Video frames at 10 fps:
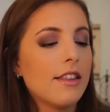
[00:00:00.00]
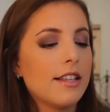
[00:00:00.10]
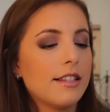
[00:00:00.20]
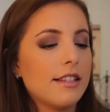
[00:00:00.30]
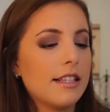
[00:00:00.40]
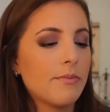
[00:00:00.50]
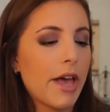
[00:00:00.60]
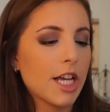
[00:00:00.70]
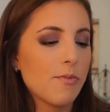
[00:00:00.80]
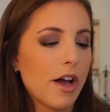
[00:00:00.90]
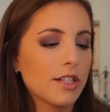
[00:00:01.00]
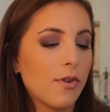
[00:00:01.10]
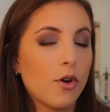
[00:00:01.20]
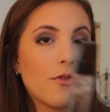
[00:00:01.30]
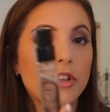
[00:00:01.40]
This is the Smashbox
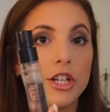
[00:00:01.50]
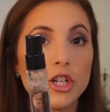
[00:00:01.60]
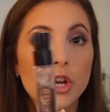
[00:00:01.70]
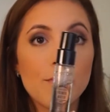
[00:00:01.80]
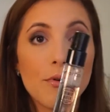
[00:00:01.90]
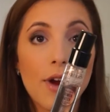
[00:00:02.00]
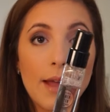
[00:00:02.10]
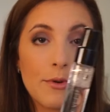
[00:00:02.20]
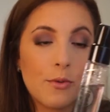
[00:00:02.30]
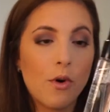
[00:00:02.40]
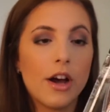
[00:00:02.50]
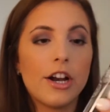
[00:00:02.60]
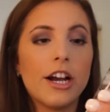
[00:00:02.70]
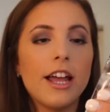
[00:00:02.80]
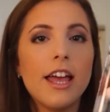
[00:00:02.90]
Photo Finish Primer
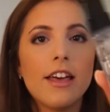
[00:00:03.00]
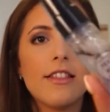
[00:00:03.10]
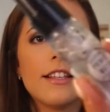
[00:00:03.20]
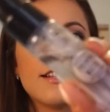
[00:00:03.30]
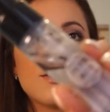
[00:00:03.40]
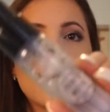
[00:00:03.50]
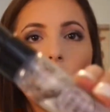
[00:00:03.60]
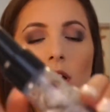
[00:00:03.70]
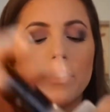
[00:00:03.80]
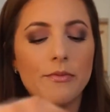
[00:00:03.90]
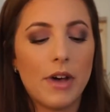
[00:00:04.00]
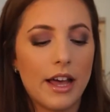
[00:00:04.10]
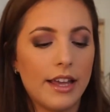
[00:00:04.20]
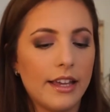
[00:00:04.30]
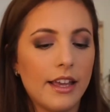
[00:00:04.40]
Water. This is one of
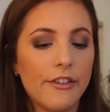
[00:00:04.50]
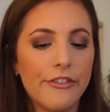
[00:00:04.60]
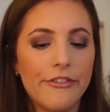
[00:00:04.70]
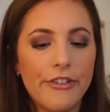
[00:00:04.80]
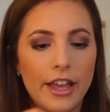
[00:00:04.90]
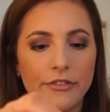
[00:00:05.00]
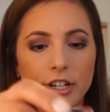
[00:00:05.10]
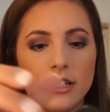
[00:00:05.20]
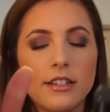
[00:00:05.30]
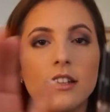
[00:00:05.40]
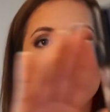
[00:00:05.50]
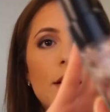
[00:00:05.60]
my favorite